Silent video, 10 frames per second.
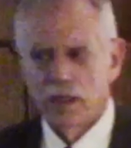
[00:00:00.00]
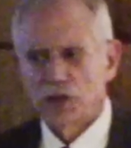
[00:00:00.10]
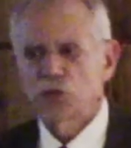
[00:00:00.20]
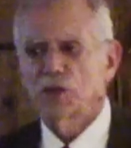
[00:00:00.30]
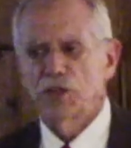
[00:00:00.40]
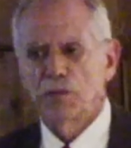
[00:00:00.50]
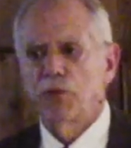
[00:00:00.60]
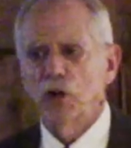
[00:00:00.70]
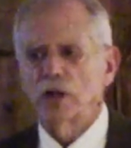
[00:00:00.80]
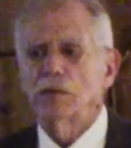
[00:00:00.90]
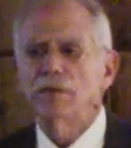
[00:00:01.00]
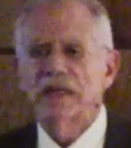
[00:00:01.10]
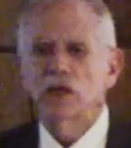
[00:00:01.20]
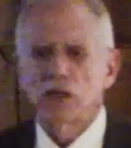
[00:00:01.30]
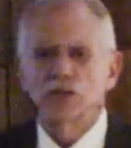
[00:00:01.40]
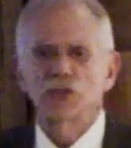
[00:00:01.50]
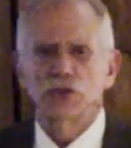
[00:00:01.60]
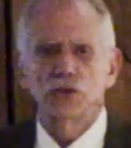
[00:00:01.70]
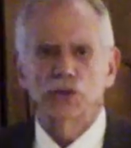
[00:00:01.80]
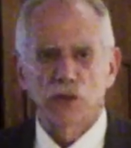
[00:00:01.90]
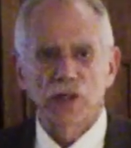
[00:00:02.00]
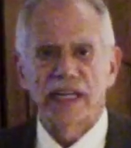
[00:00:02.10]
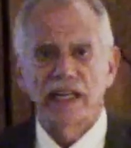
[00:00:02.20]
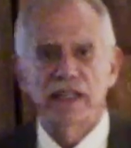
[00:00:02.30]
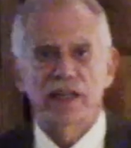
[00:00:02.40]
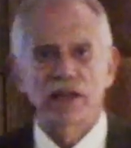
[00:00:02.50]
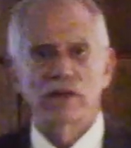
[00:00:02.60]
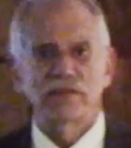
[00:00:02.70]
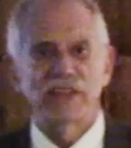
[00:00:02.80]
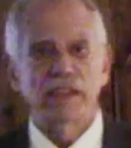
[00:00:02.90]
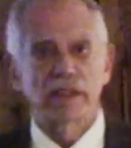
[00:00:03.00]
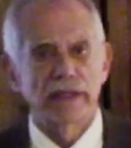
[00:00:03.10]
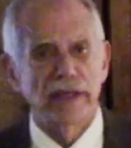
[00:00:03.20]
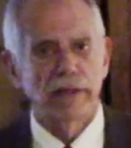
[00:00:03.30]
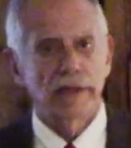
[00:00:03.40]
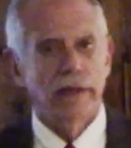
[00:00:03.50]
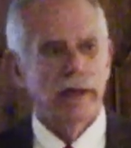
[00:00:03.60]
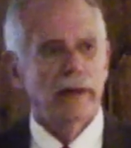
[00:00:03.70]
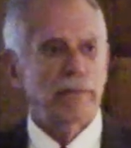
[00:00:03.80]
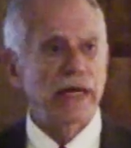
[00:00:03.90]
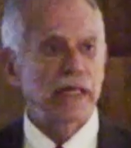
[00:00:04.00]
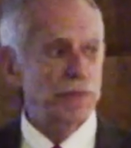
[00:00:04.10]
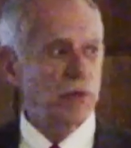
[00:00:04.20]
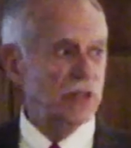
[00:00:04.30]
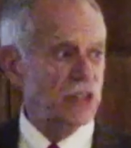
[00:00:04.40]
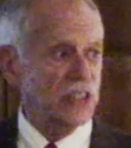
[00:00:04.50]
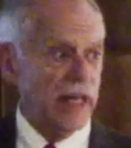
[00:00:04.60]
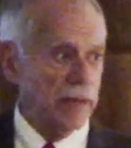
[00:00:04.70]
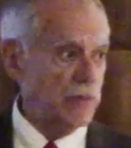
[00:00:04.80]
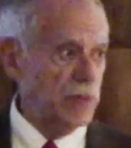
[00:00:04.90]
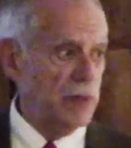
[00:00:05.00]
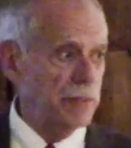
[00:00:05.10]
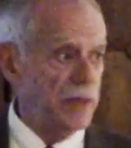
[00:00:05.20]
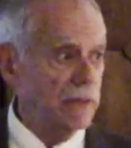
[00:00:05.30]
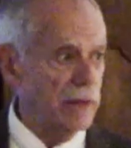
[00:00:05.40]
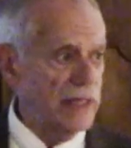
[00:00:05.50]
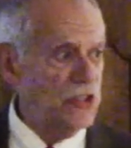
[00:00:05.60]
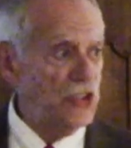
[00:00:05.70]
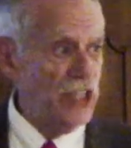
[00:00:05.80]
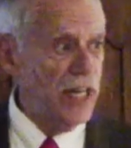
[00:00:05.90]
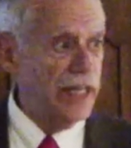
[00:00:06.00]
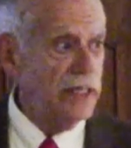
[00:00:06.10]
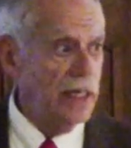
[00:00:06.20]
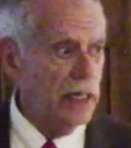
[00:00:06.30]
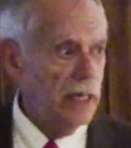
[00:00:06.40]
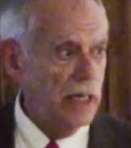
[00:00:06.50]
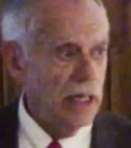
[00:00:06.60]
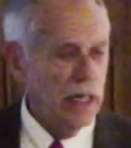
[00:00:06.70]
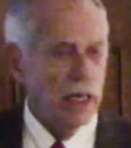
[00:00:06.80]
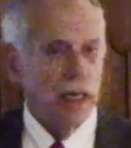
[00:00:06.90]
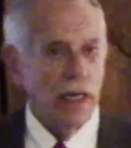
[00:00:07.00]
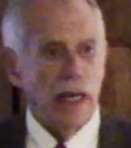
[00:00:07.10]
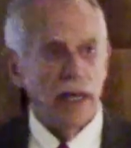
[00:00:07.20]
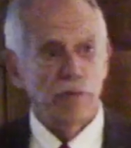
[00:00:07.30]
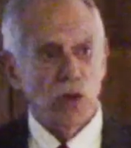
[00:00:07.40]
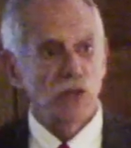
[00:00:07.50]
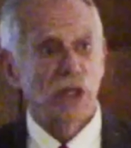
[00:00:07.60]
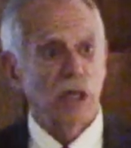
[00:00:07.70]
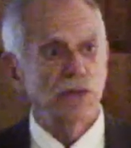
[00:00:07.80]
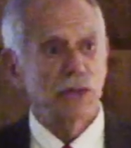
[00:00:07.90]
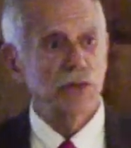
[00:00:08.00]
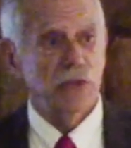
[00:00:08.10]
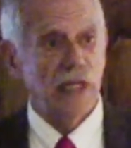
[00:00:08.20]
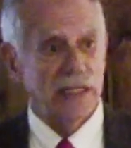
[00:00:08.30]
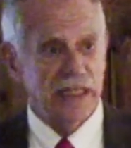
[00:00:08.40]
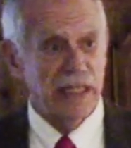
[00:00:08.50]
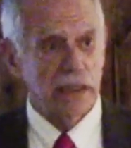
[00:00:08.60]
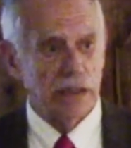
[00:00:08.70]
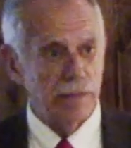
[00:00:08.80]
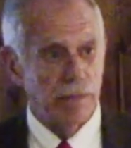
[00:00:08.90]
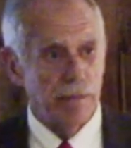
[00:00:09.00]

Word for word: This was important because Jews were getting their, their passports stamped with a big red J, and most countries would not take them.